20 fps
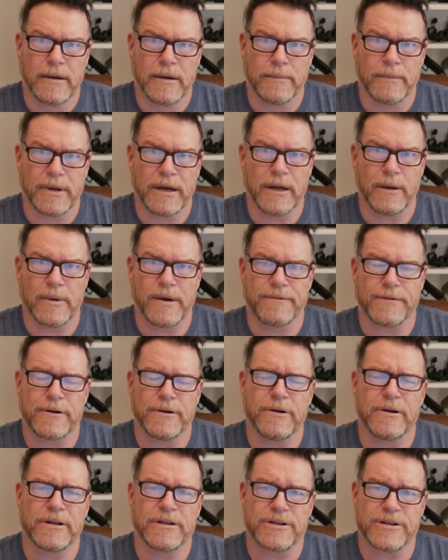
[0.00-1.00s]
But anyway, if you're
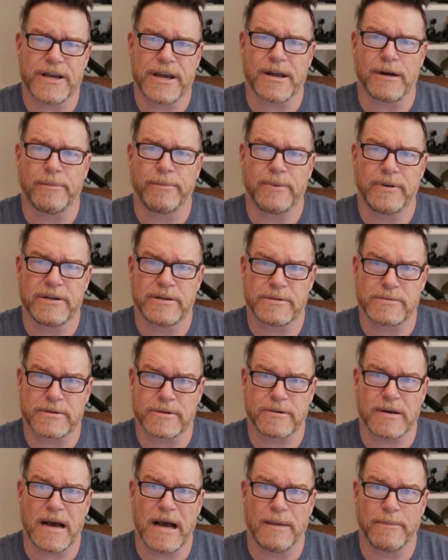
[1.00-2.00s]
new to the channel, please
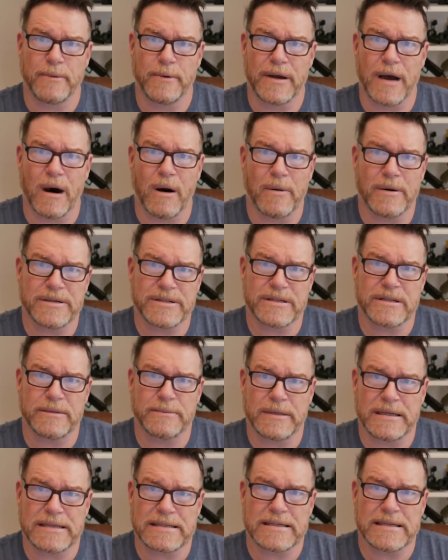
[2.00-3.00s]
subscribe. We always end
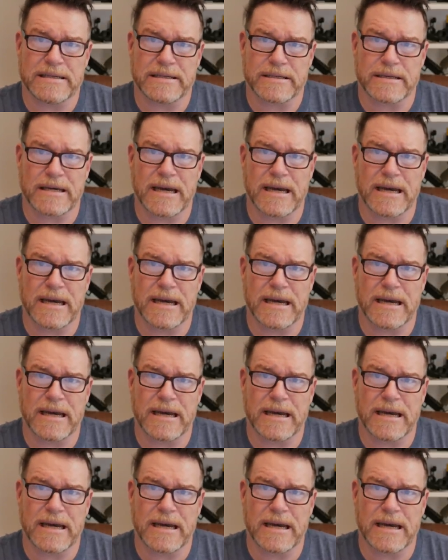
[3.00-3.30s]
them like this.